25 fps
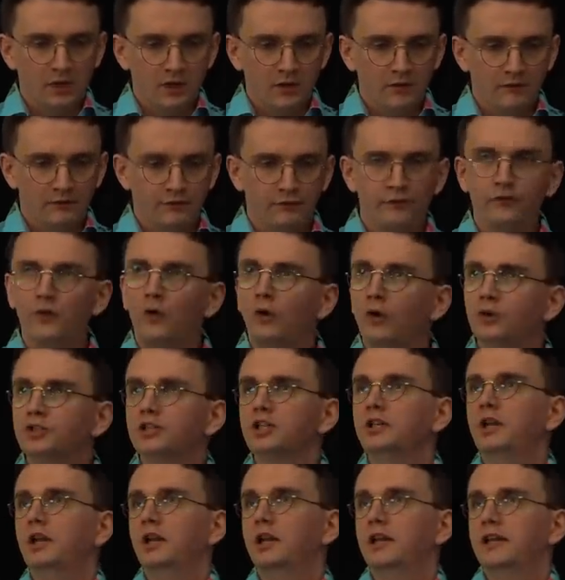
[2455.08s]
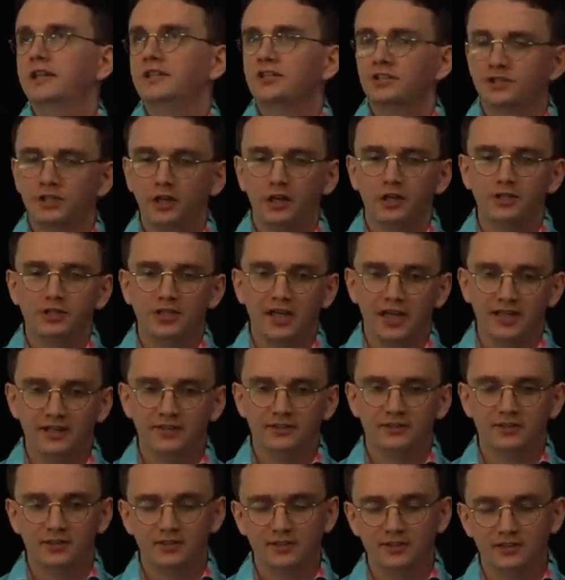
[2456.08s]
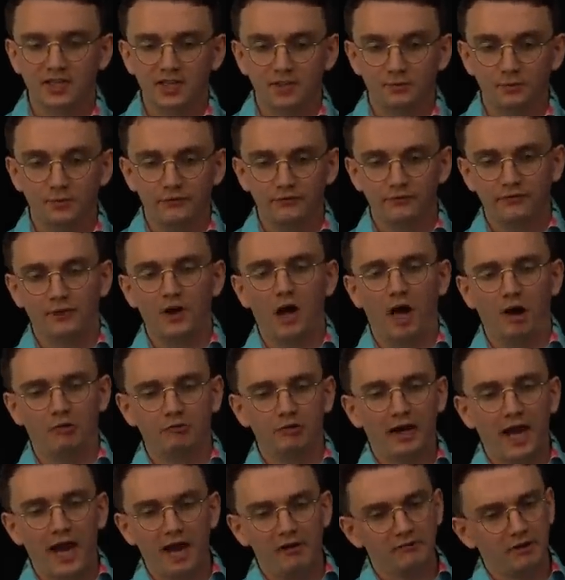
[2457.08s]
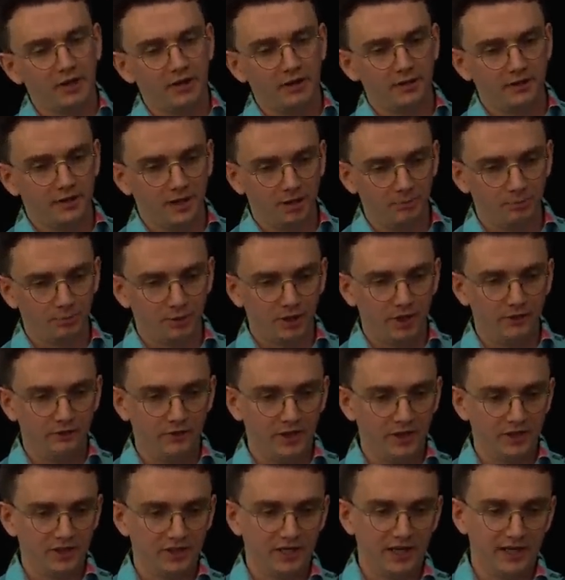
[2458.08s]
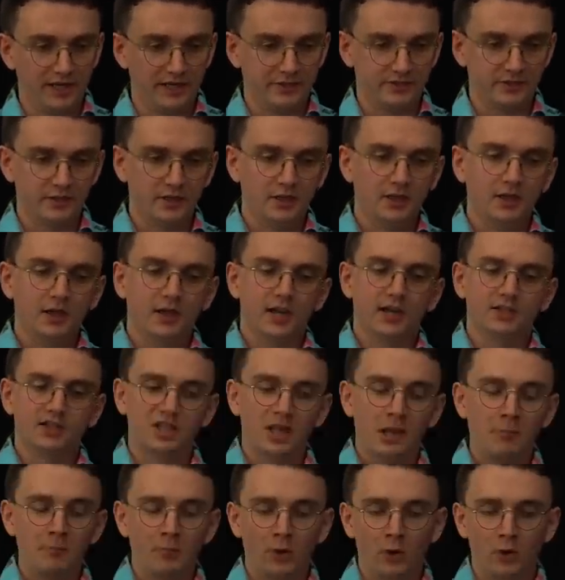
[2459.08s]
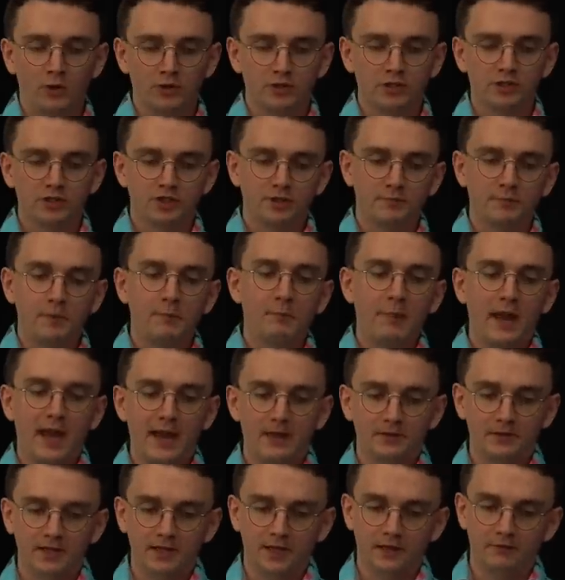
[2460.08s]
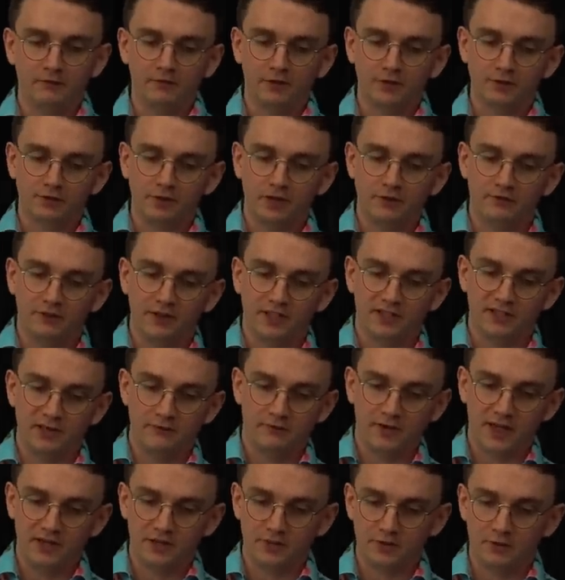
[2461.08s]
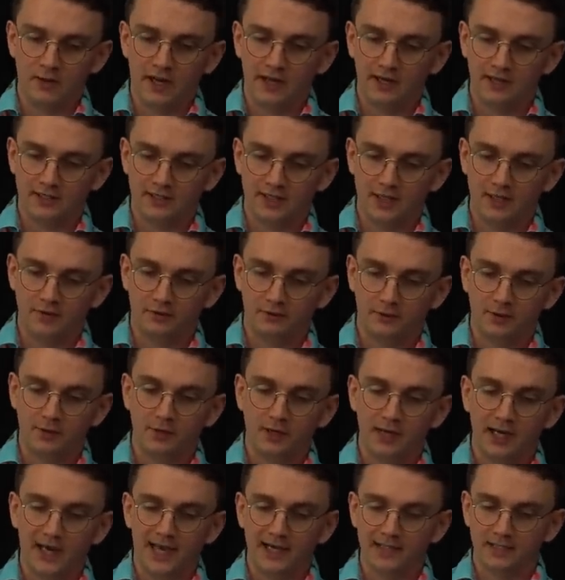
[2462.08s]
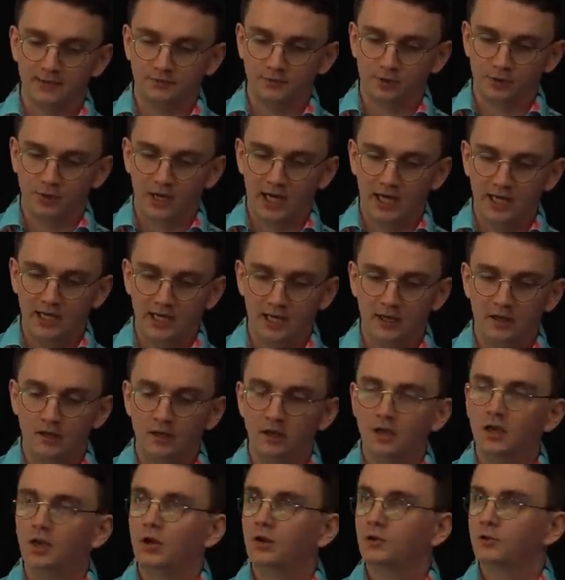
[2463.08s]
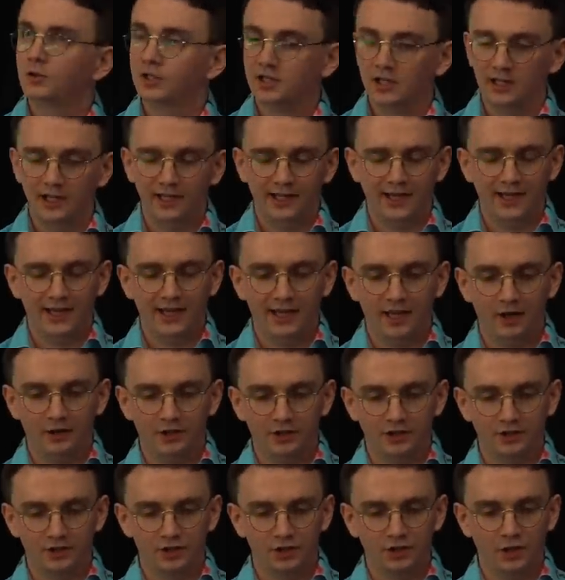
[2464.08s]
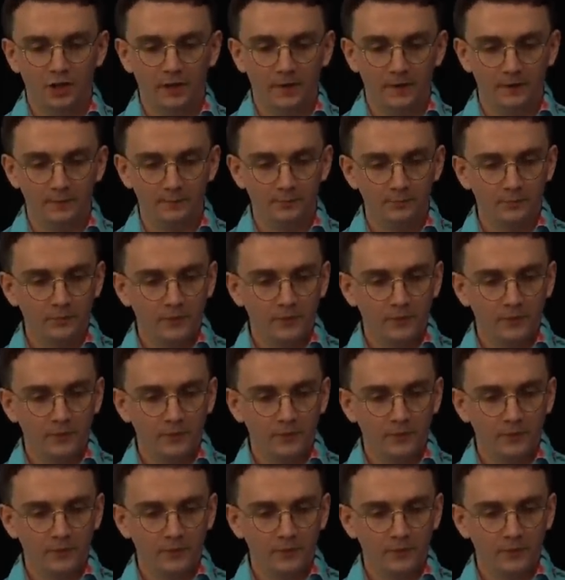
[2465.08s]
Fortunately, such instances were far rarer than in previous years, as the importance of preparing the infantry for this eventuality through collective training was clearly understood.